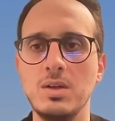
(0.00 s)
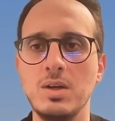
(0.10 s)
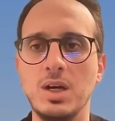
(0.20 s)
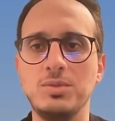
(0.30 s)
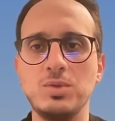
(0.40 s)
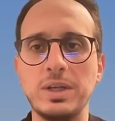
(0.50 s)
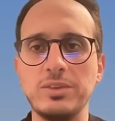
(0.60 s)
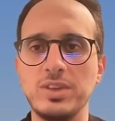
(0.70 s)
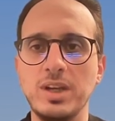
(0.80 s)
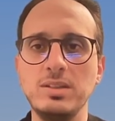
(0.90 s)
After
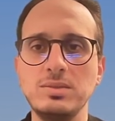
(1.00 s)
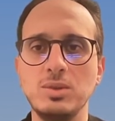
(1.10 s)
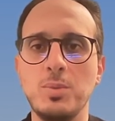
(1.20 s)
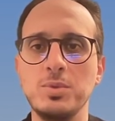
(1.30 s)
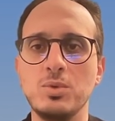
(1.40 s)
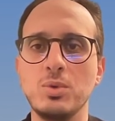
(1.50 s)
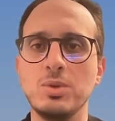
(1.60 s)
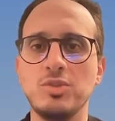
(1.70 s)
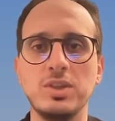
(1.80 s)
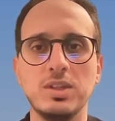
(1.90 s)
installing, open
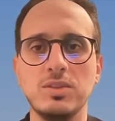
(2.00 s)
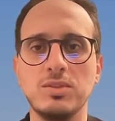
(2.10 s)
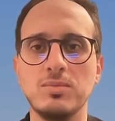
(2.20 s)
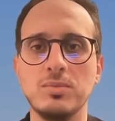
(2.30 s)
RuCode settings.